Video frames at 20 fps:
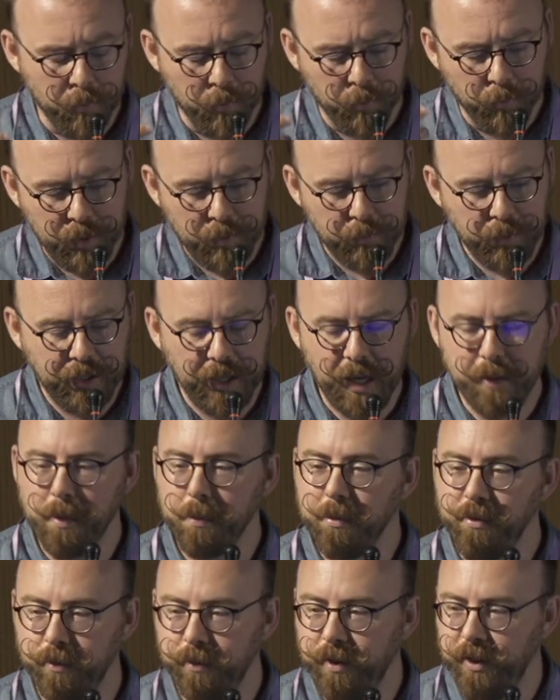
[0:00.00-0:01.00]
we came
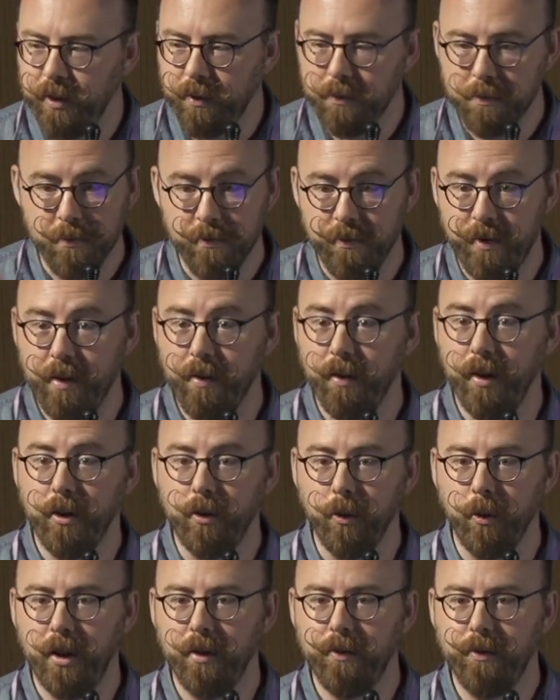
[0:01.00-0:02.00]
up with a very
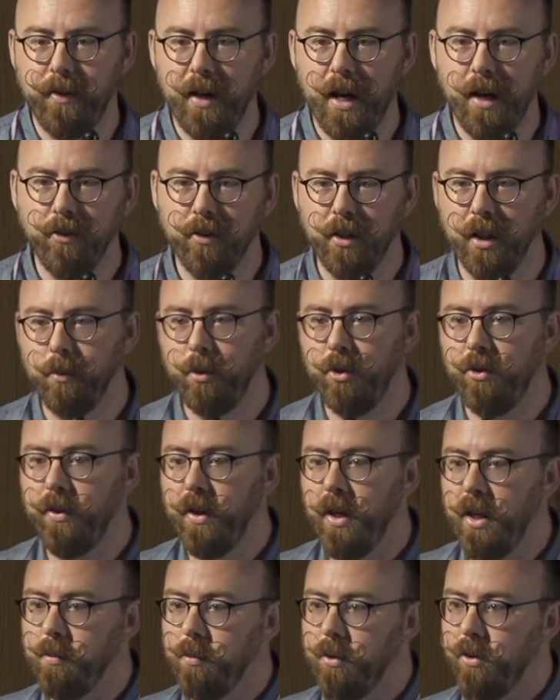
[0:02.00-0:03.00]
intuitive task in which
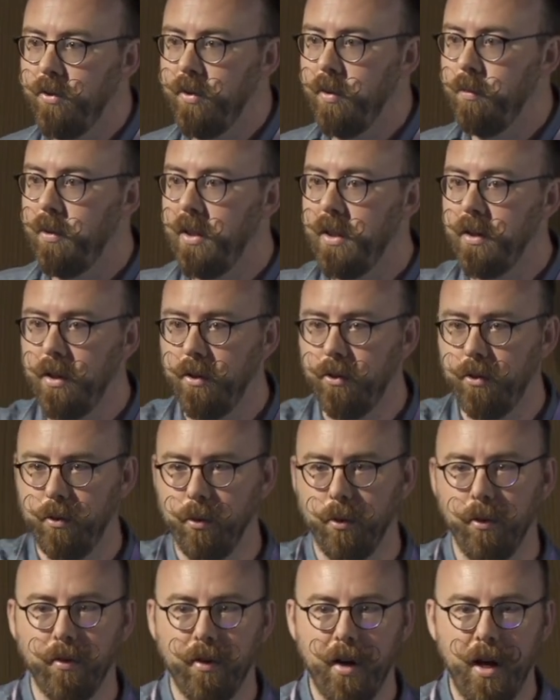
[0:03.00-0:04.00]
the animal simply needs
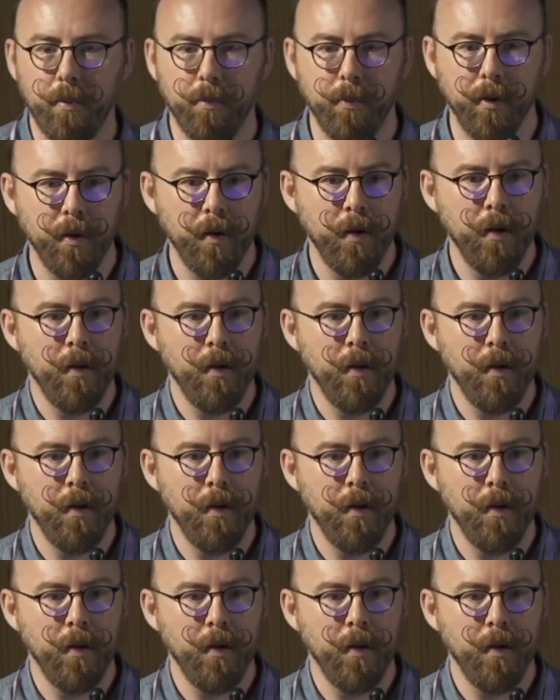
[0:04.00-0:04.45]
to grab